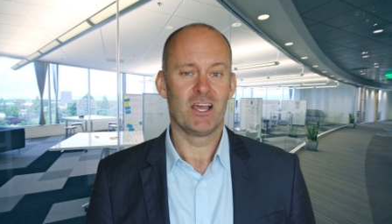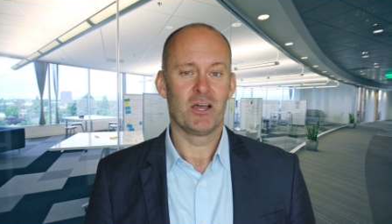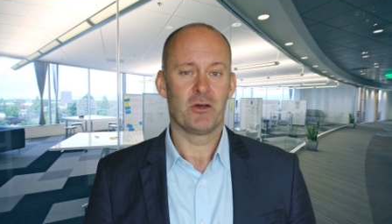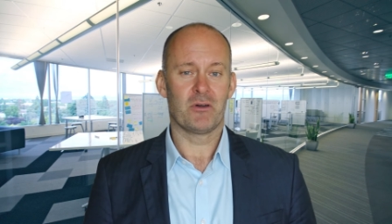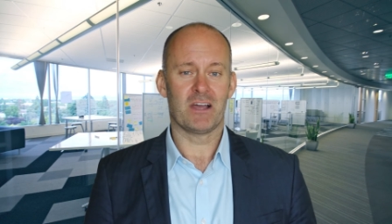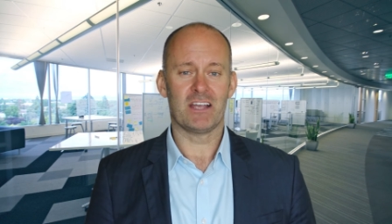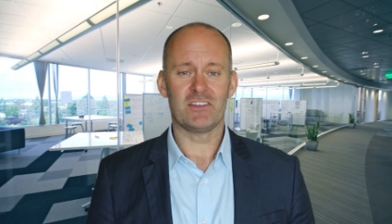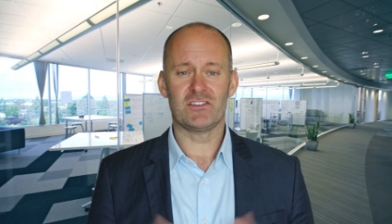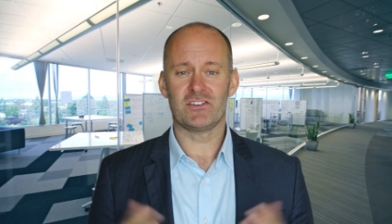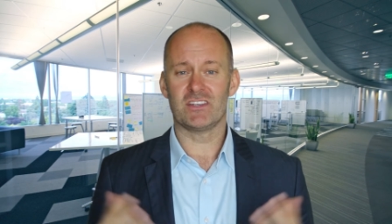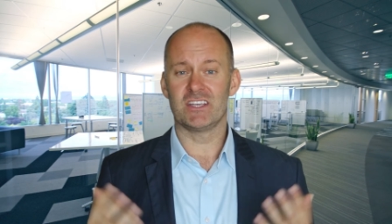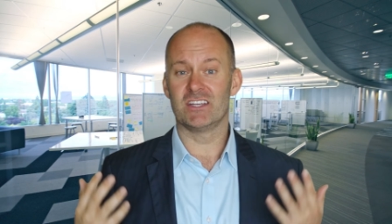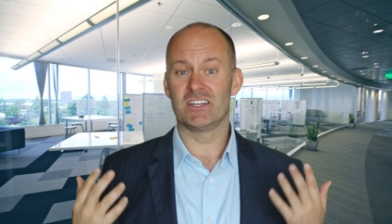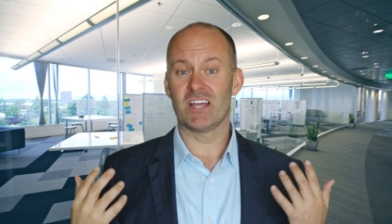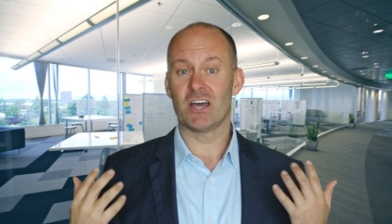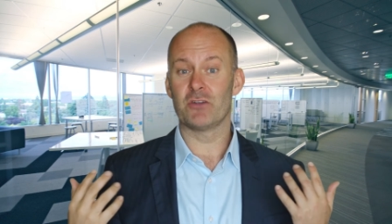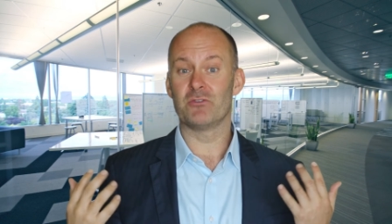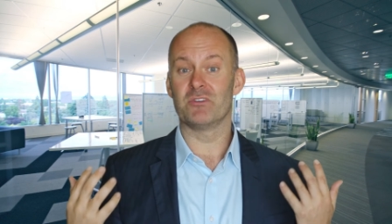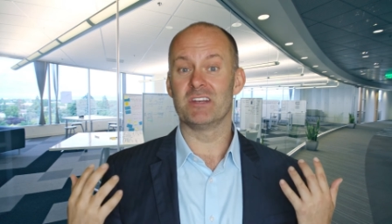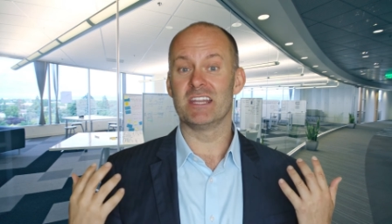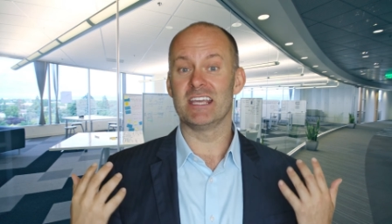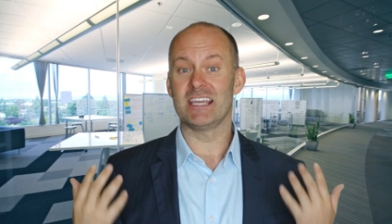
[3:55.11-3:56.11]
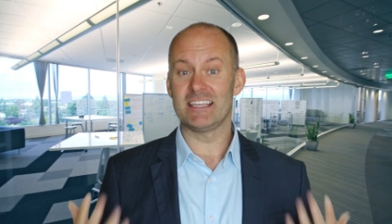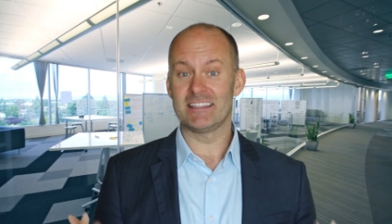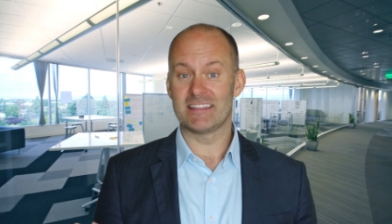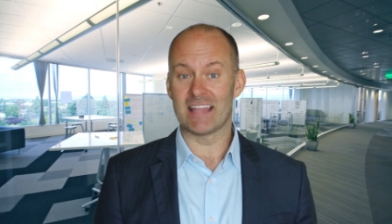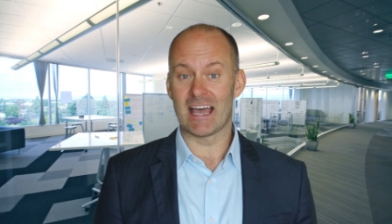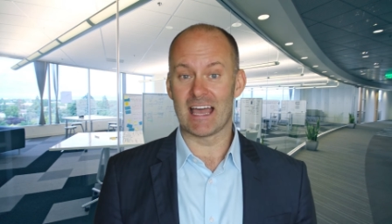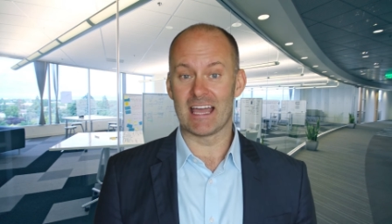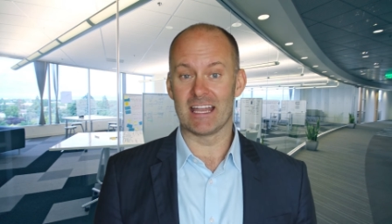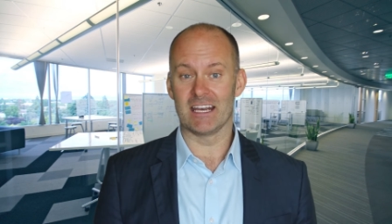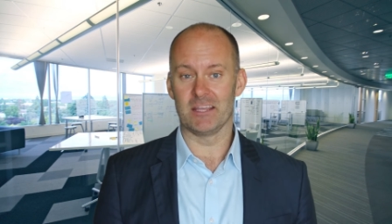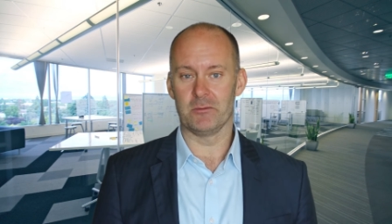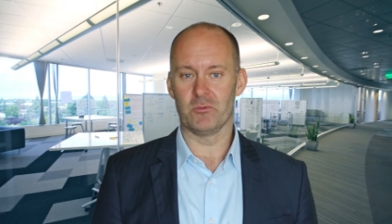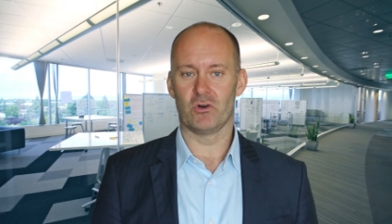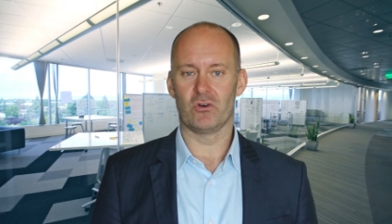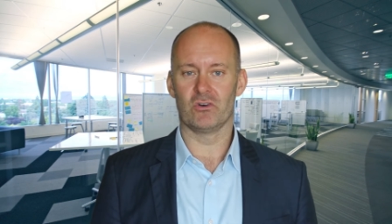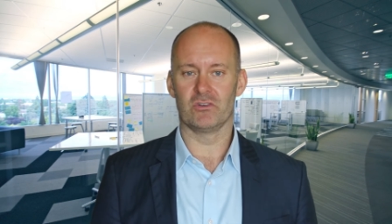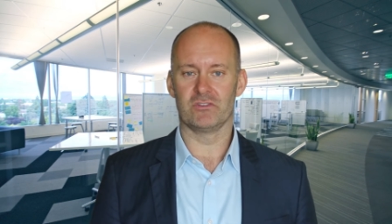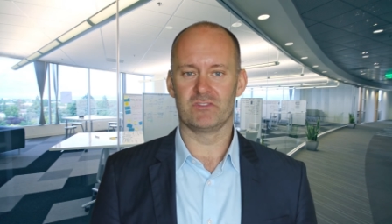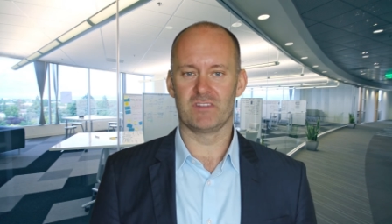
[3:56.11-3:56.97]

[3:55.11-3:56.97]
Well, actually, you don't need that anymore.